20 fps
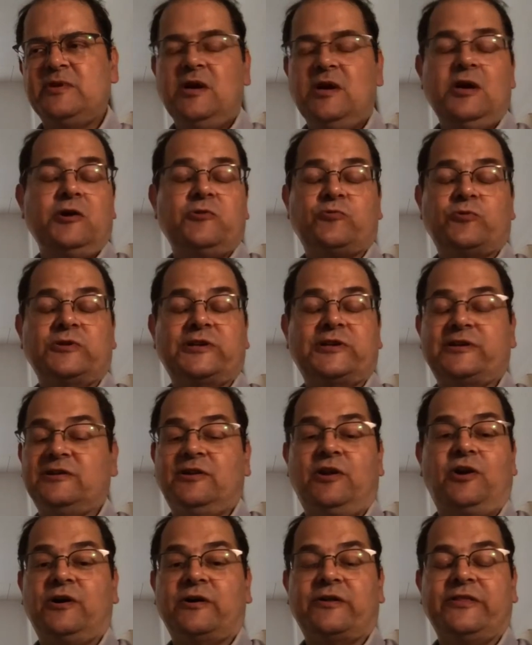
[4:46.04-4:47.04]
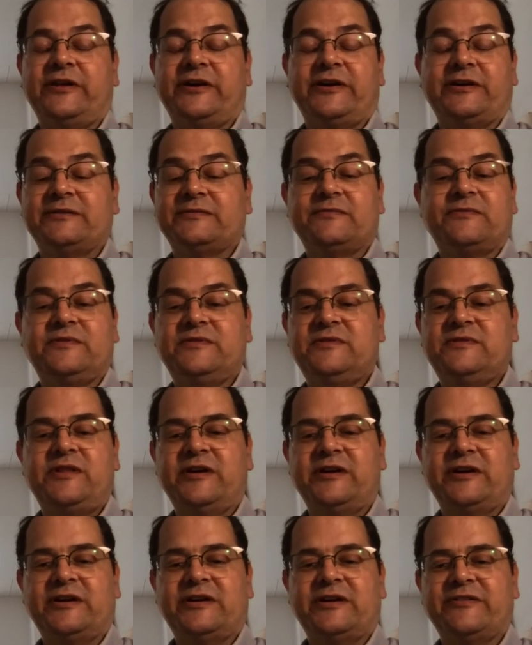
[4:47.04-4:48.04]
really along
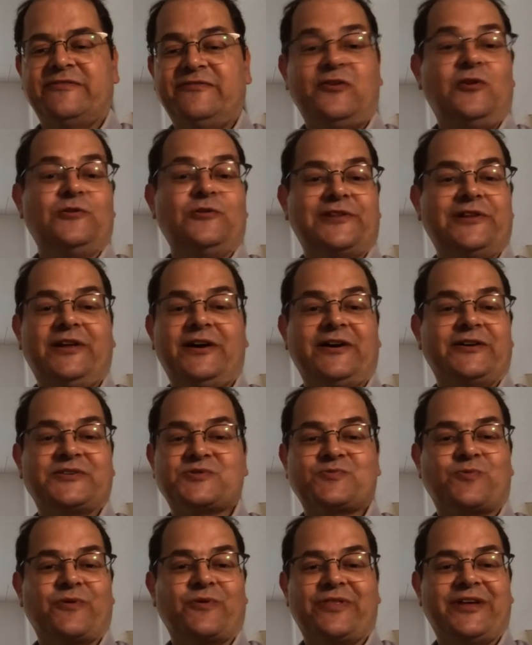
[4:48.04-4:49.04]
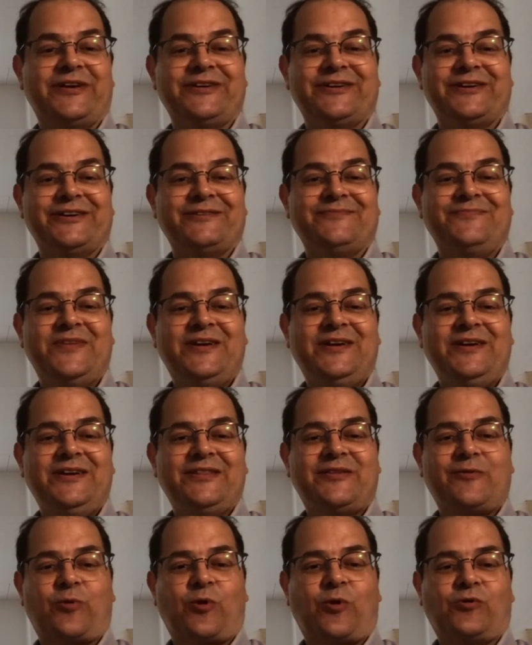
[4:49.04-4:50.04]
the fault lines where there
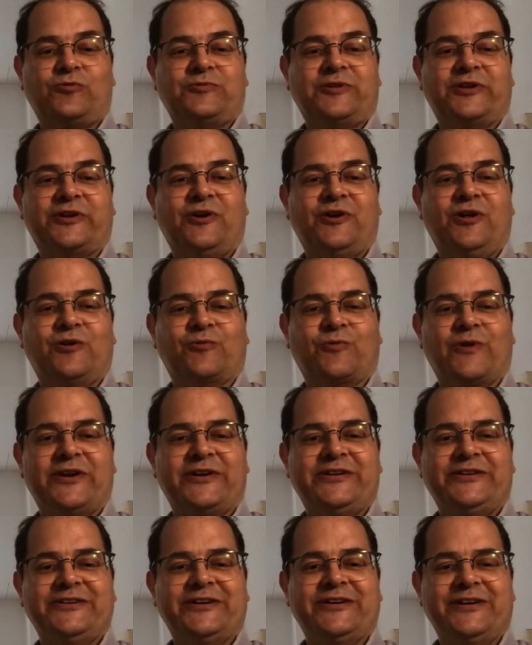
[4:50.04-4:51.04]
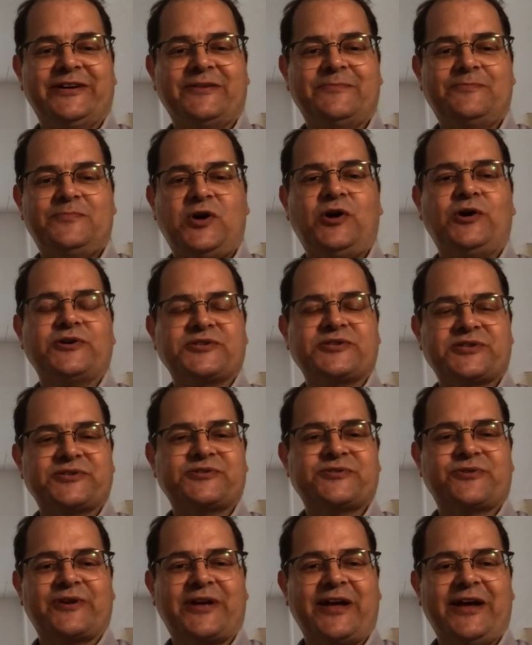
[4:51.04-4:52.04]
were really already pauses
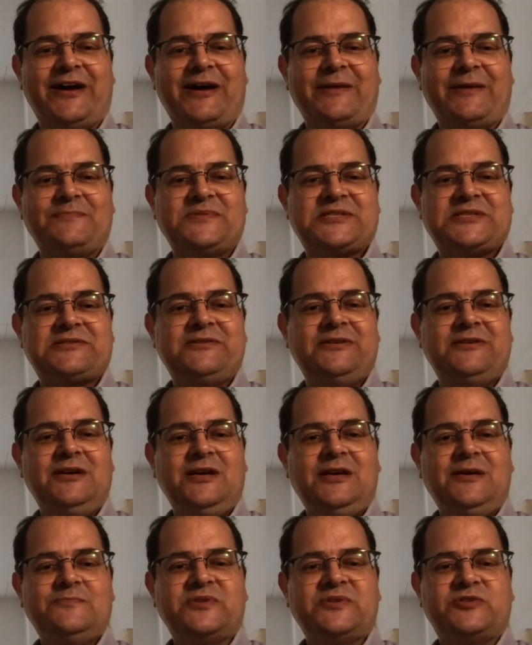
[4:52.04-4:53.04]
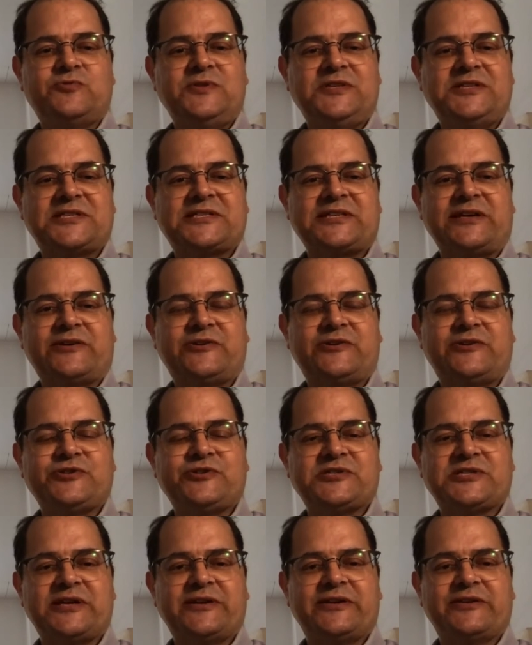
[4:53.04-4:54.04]
or gaps between sections
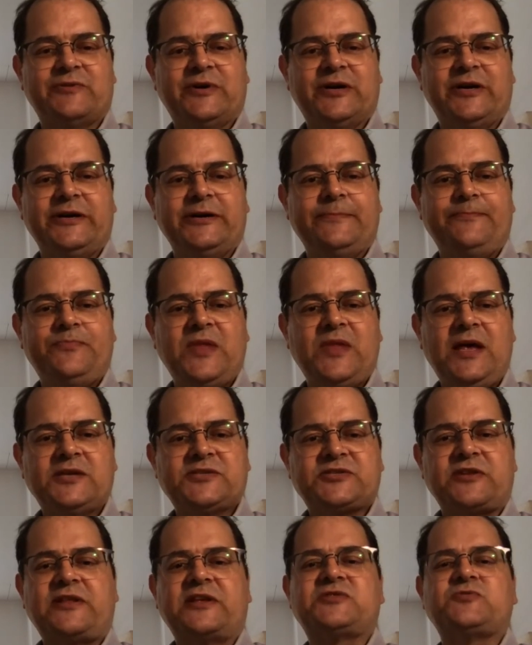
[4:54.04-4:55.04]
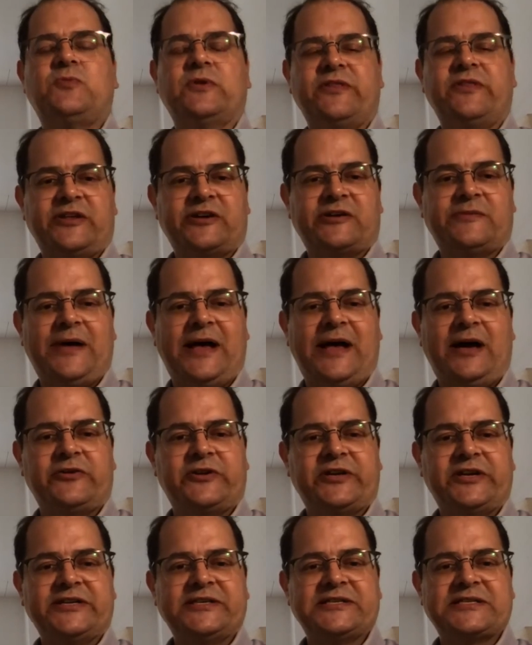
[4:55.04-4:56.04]
anyway. So that's one thing about
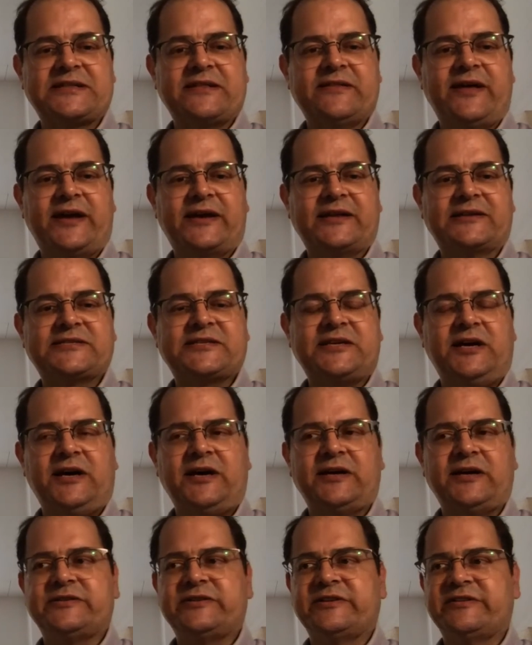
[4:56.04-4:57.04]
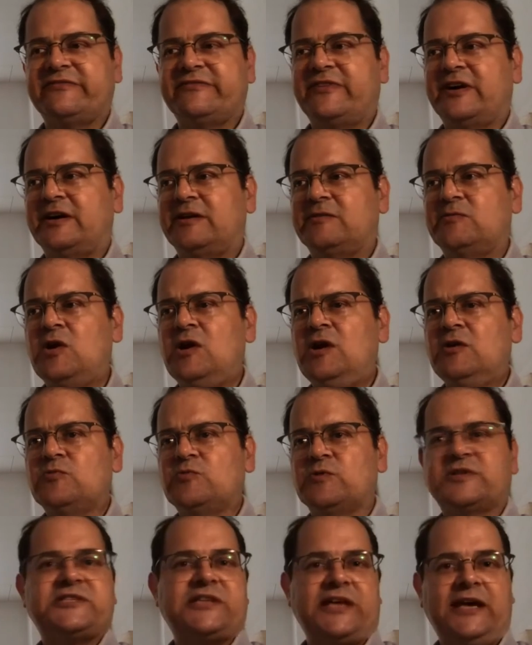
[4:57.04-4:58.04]
it, is that it's kind of
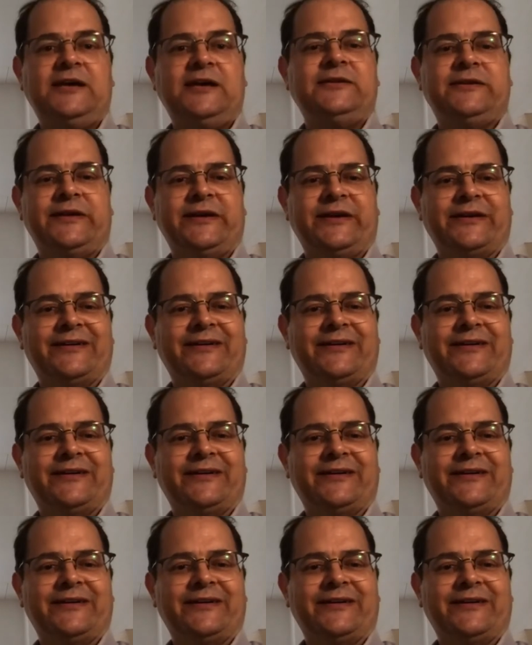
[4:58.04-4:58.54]
retaining